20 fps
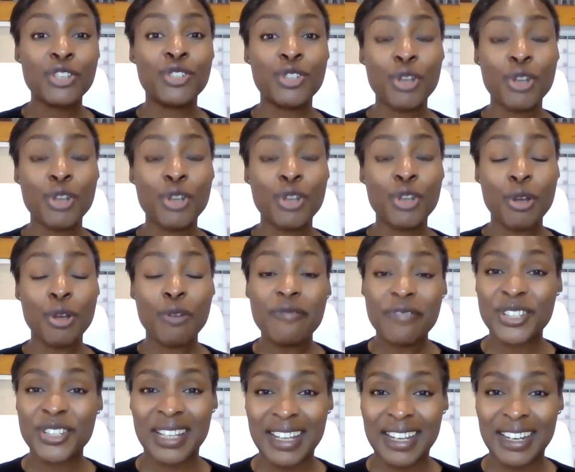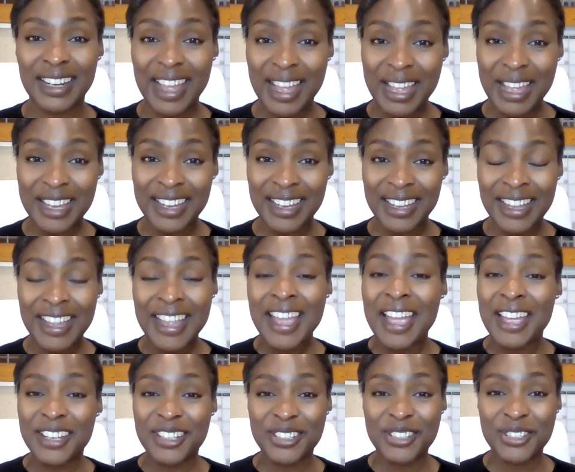Don't forget to click like
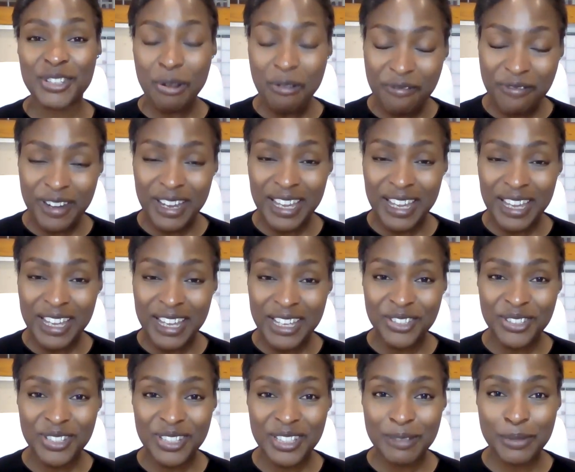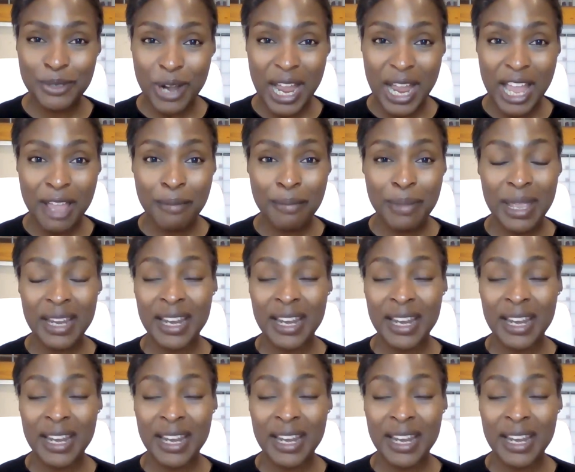and don't forget to subscribe.